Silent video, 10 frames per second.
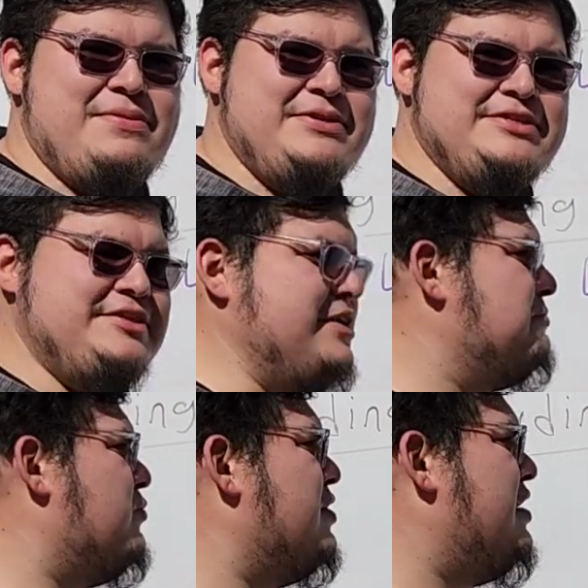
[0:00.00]
I've been seeing
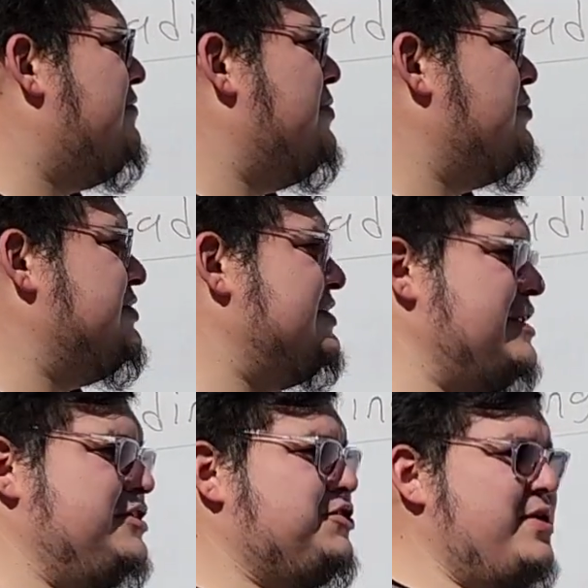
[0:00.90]
more of a
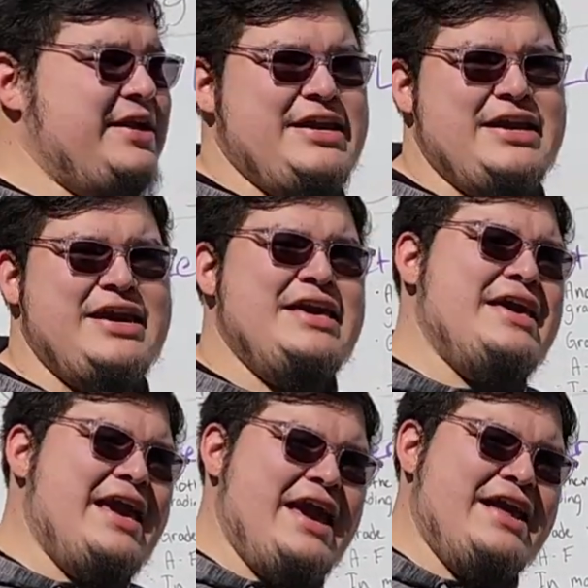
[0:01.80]
percentage grading
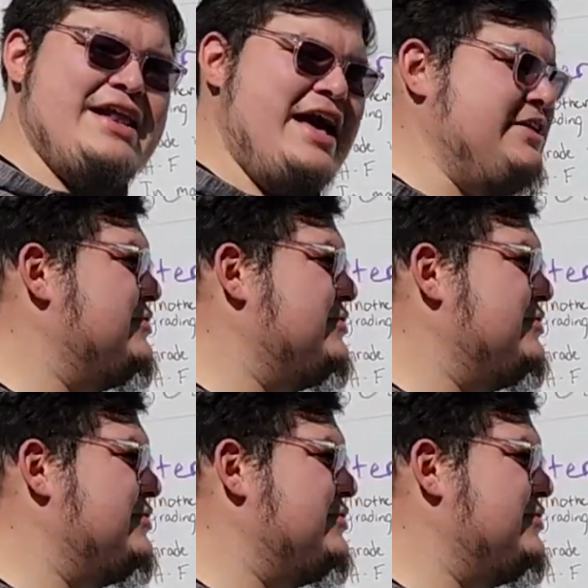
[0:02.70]
in high